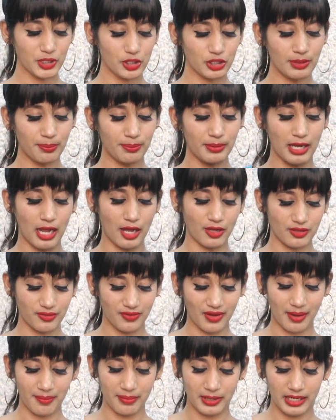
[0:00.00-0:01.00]
To the blouse
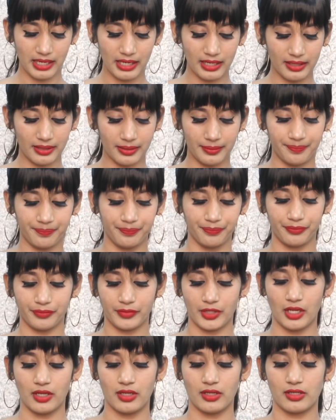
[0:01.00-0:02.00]
fabric,
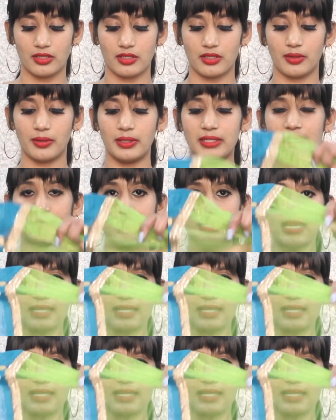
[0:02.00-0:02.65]
so it is